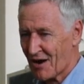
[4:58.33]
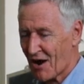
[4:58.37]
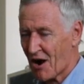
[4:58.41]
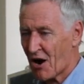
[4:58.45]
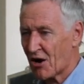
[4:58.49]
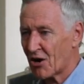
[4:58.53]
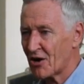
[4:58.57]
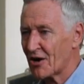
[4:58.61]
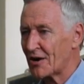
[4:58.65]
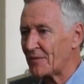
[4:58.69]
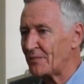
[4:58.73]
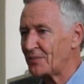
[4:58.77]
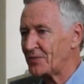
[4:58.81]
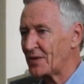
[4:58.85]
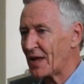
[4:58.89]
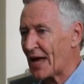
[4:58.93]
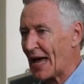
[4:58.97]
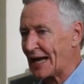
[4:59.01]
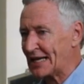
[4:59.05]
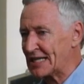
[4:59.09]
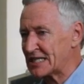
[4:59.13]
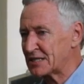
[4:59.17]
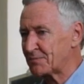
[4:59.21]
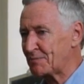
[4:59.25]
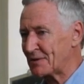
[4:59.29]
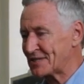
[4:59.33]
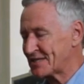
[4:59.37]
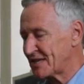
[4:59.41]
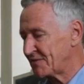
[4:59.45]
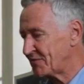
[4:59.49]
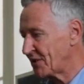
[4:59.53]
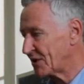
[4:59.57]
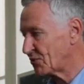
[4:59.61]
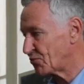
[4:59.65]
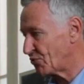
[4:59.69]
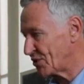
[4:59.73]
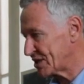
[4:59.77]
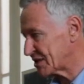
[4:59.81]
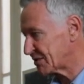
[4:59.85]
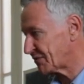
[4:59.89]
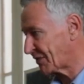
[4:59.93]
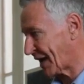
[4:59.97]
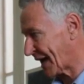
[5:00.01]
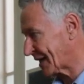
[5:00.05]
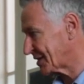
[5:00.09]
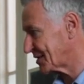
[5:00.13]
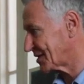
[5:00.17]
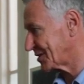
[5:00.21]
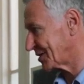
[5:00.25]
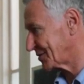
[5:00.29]
Or any specific risk
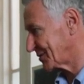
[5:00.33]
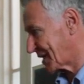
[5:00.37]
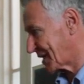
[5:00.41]
factor